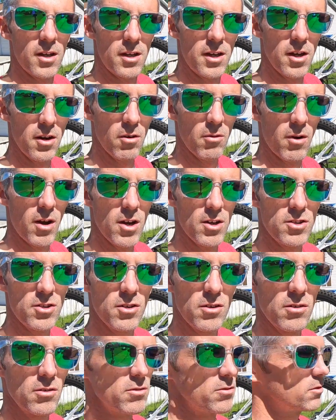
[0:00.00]
gear
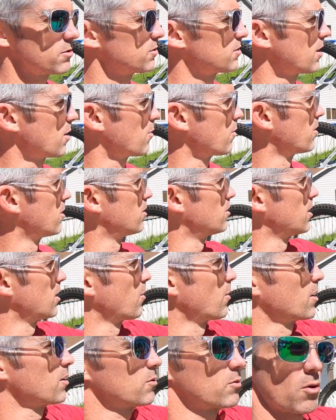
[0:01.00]
ratios. They
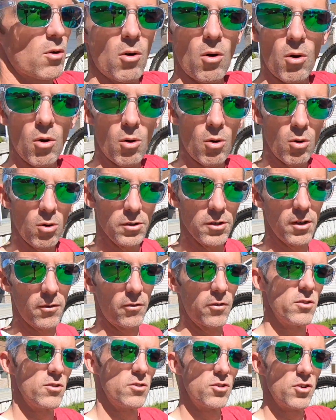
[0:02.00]
went to a whole
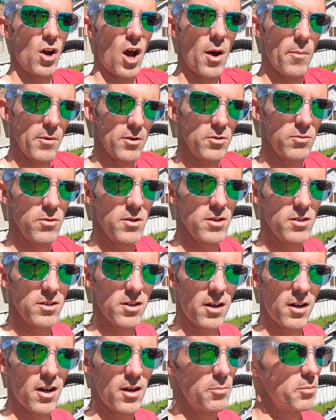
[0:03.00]
different geometry
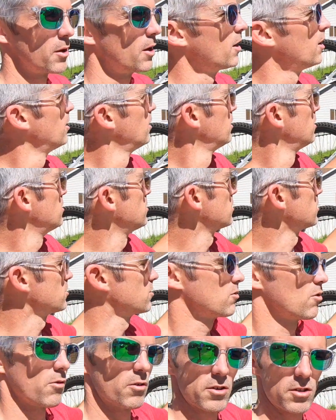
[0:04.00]
setup. You can
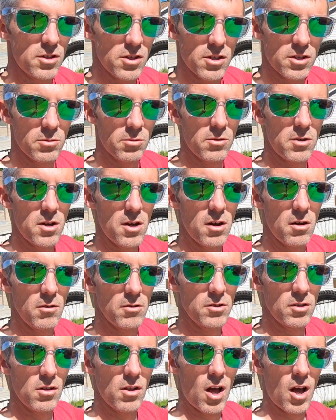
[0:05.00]
notice this one here
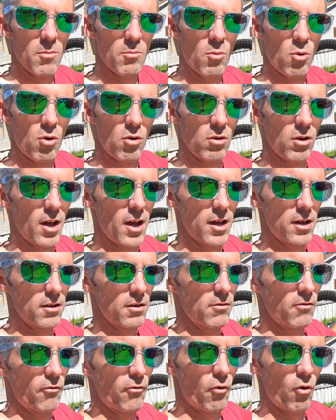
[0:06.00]
is a lot more like
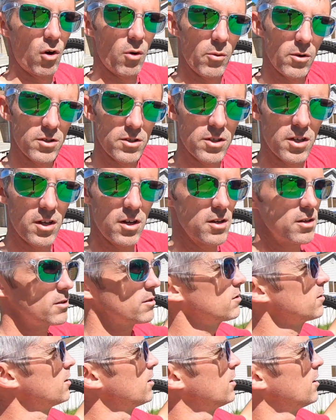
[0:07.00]
forward
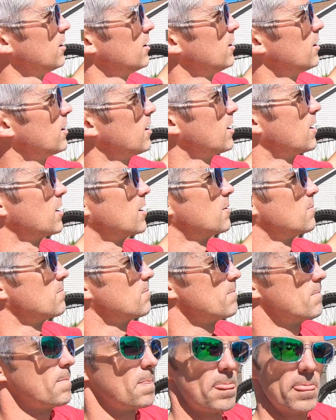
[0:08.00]
sitting.
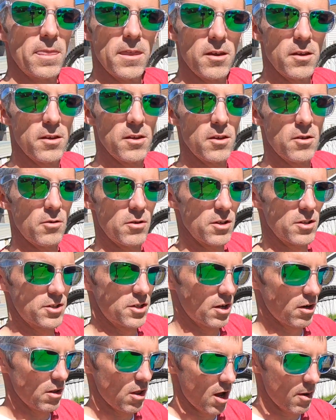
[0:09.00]
You
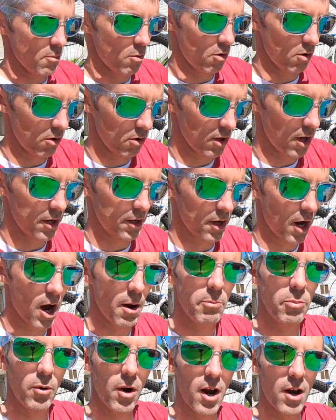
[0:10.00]
sit a lot more like
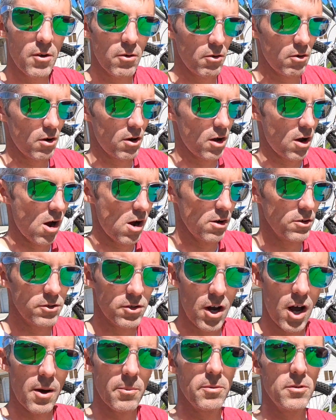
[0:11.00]
upright or on
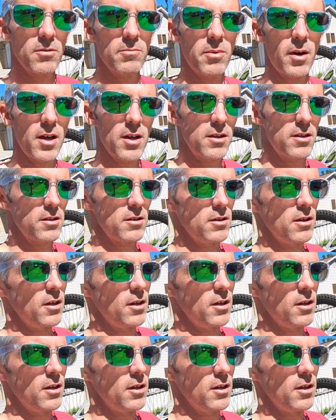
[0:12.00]
top of the bike,